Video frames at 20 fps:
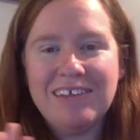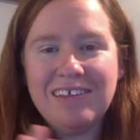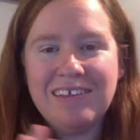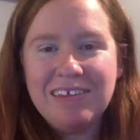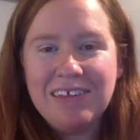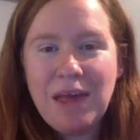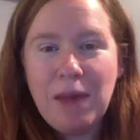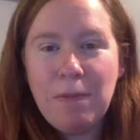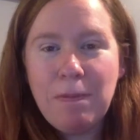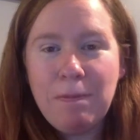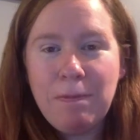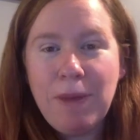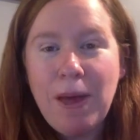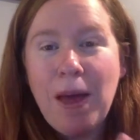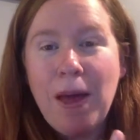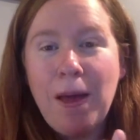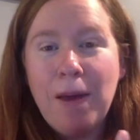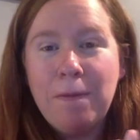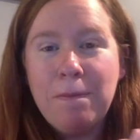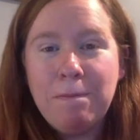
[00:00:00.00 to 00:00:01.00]
skip.
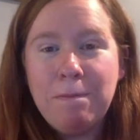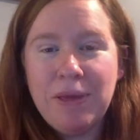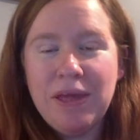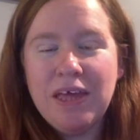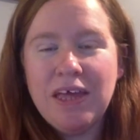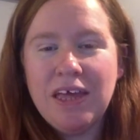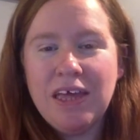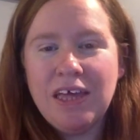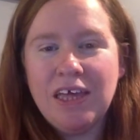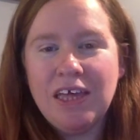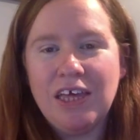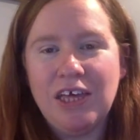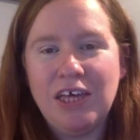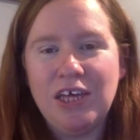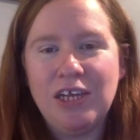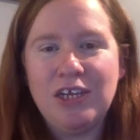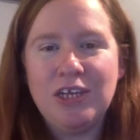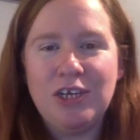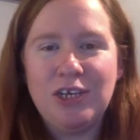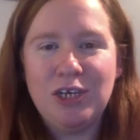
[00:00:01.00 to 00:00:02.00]

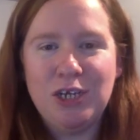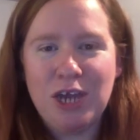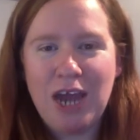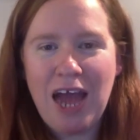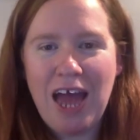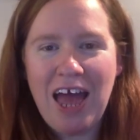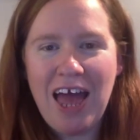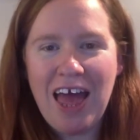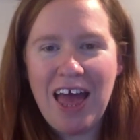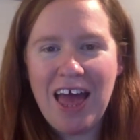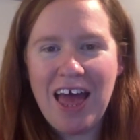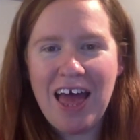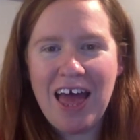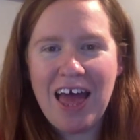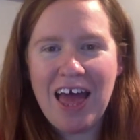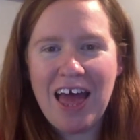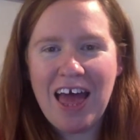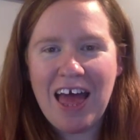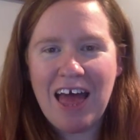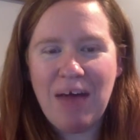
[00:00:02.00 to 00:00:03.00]
Good
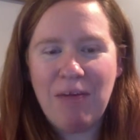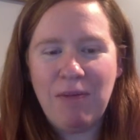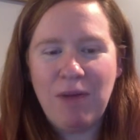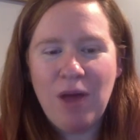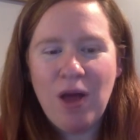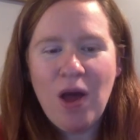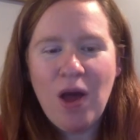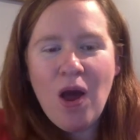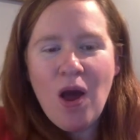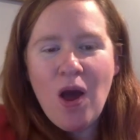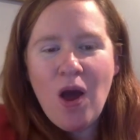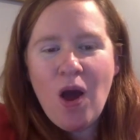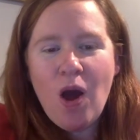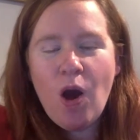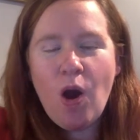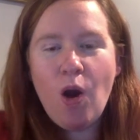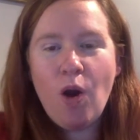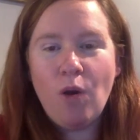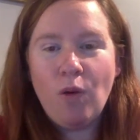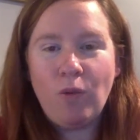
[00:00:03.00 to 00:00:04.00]
job.
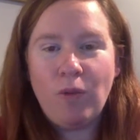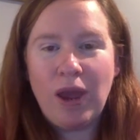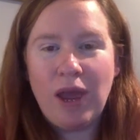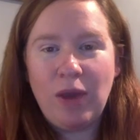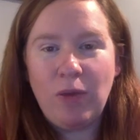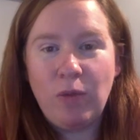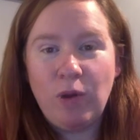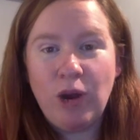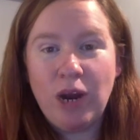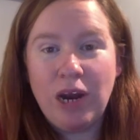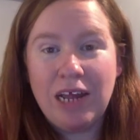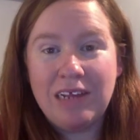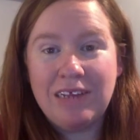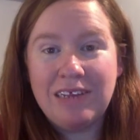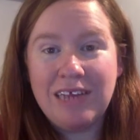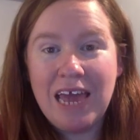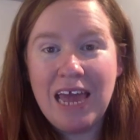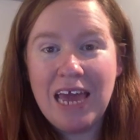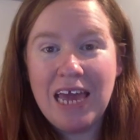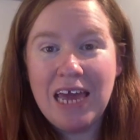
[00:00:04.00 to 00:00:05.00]
All right, we're going
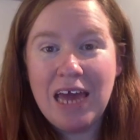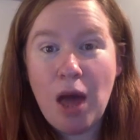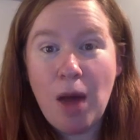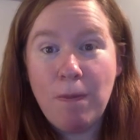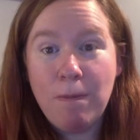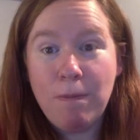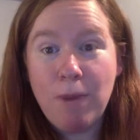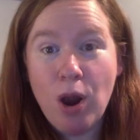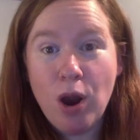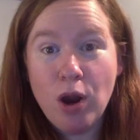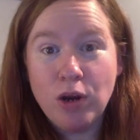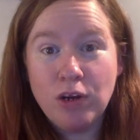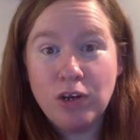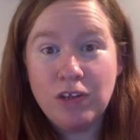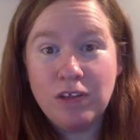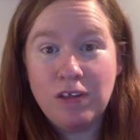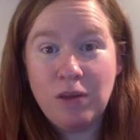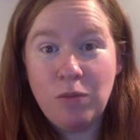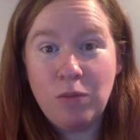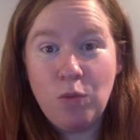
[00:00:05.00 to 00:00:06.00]
to take apart
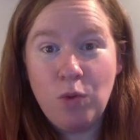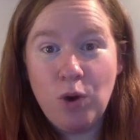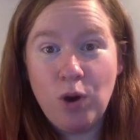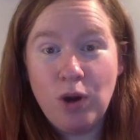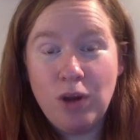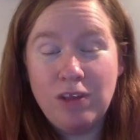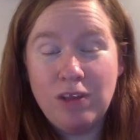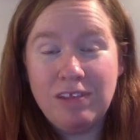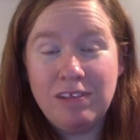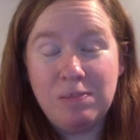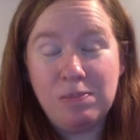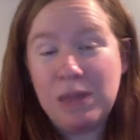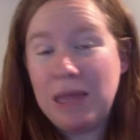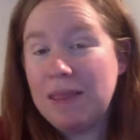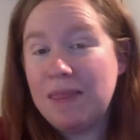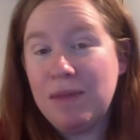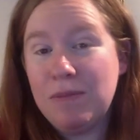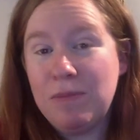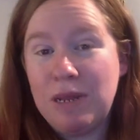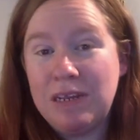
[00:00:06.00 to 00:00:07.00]
some words,
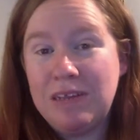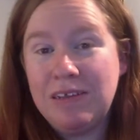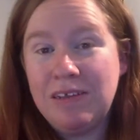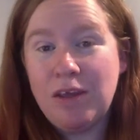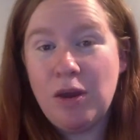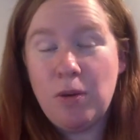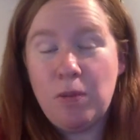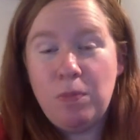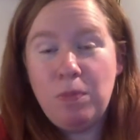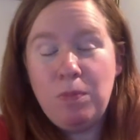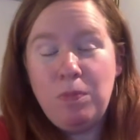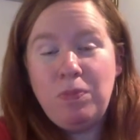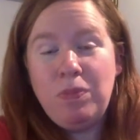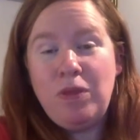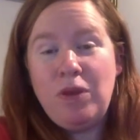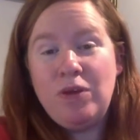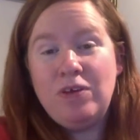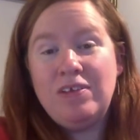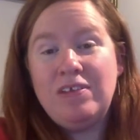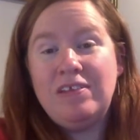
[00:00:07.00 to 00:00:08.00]
split them into their
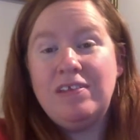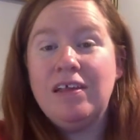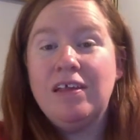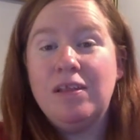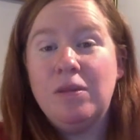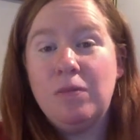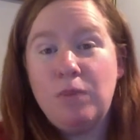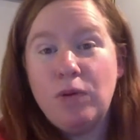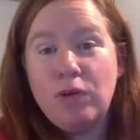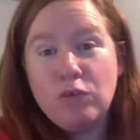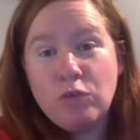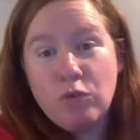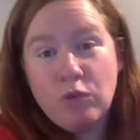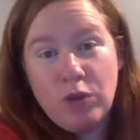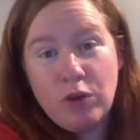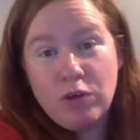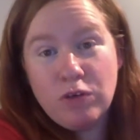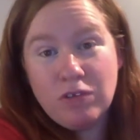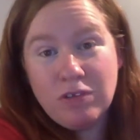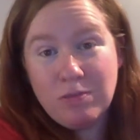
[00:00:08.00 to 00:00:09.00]
syllables or
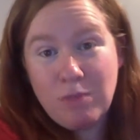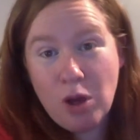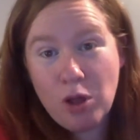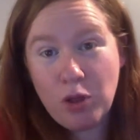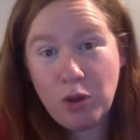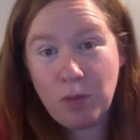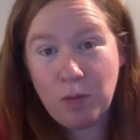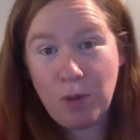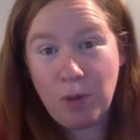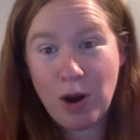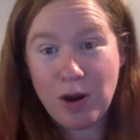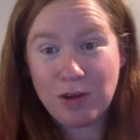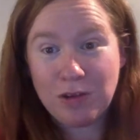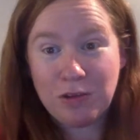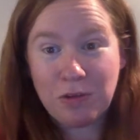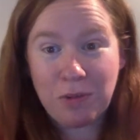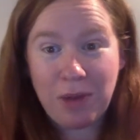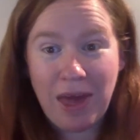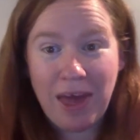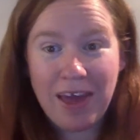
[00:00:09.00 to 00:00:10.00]
their smaller parts,
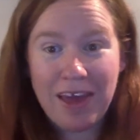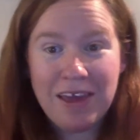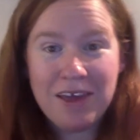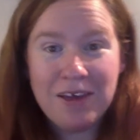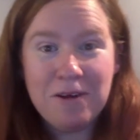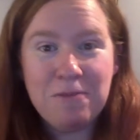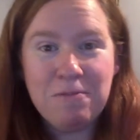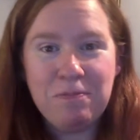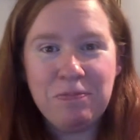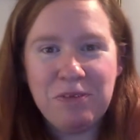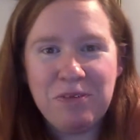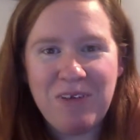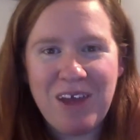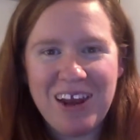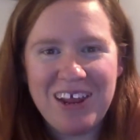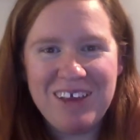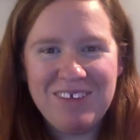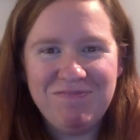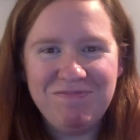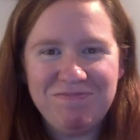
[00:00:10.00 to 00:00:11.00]
okay?
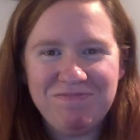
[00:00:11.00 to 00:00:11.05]
Ready?